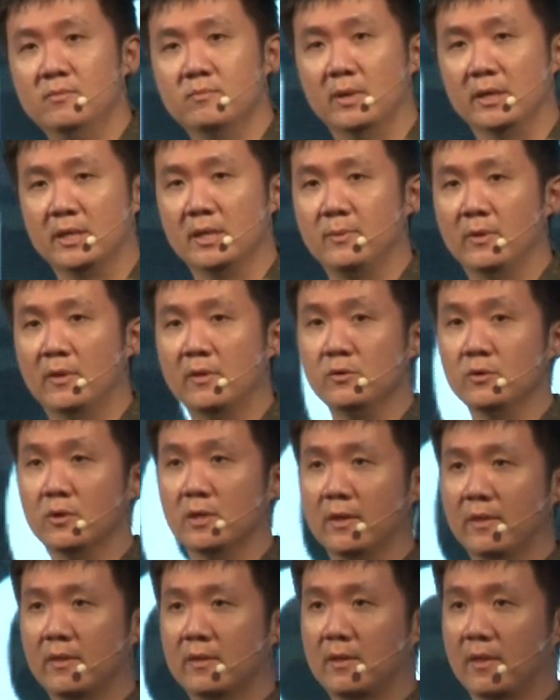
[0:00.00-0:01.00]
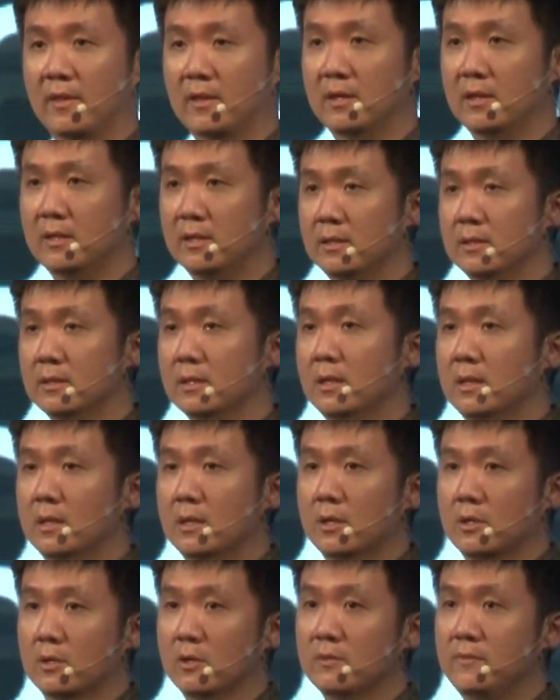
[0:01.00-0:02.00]
My name is Junghans Tasani,
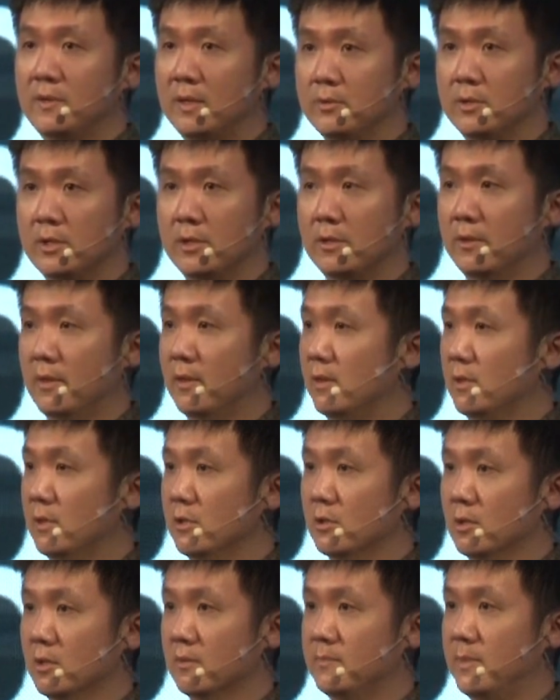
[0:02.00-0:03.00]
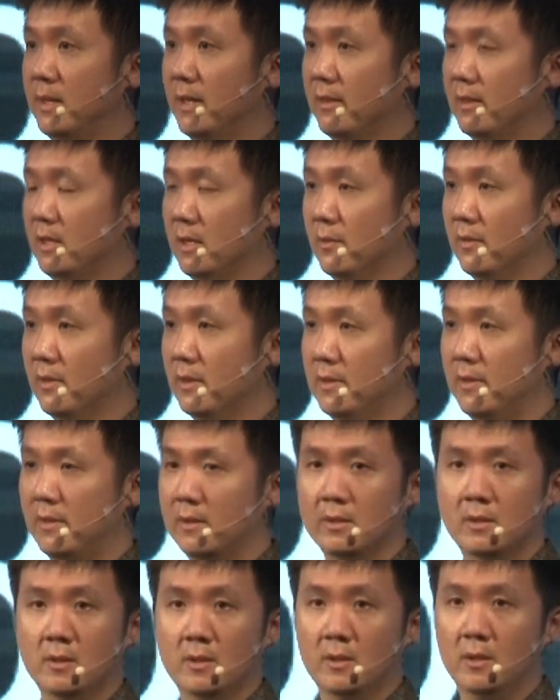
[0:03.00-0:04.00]
co-founder and CEO of Pashouses.
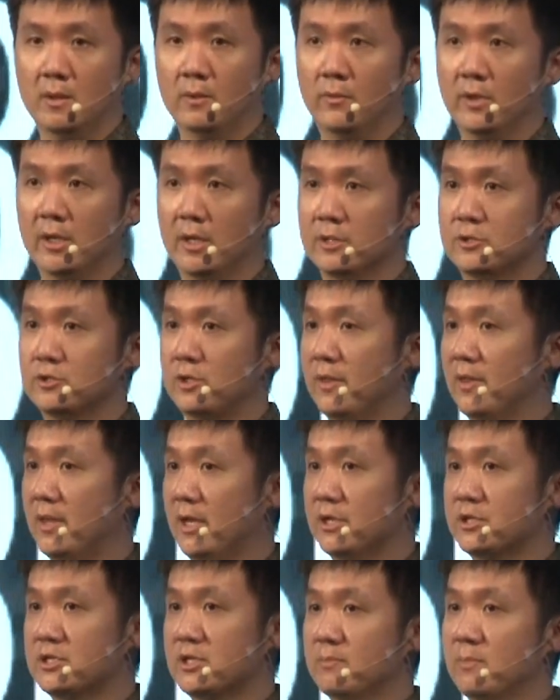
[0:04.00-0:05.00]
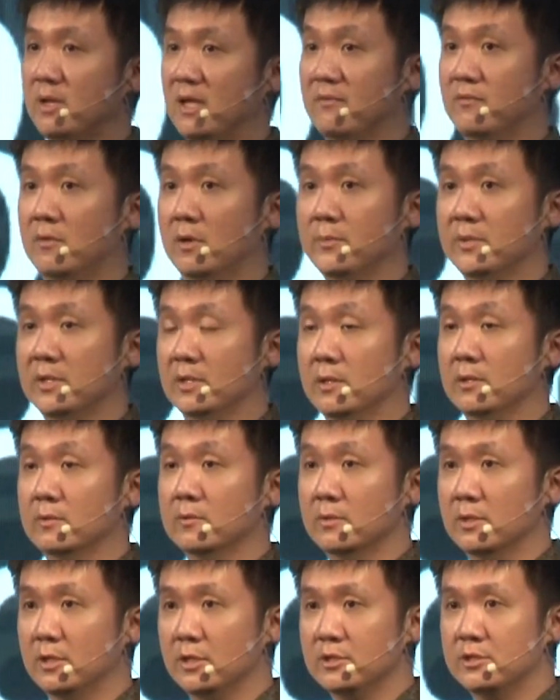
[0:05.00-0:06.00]
We are a transaction platform in
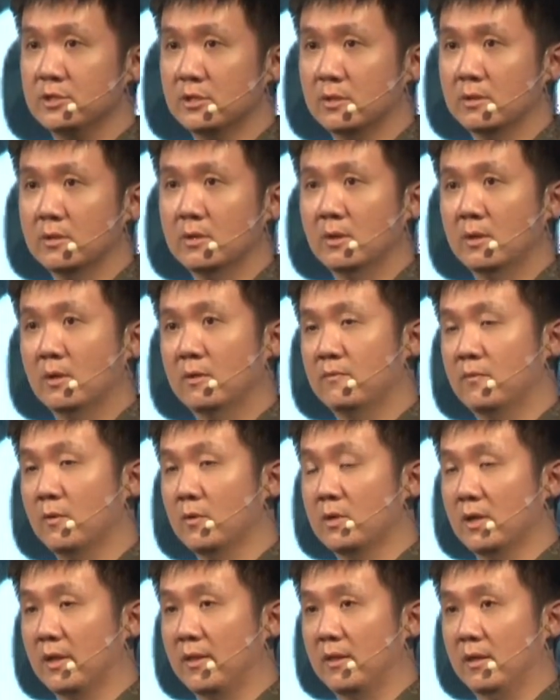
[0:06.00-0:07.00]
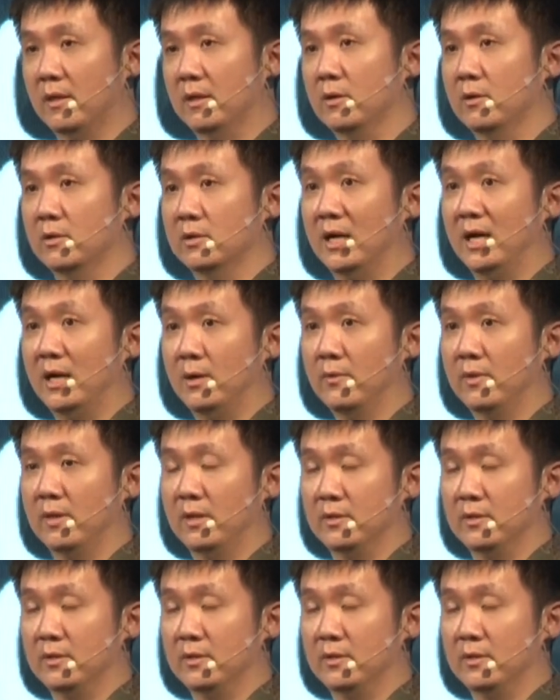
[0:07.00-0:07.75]
Indonesia focusing on housing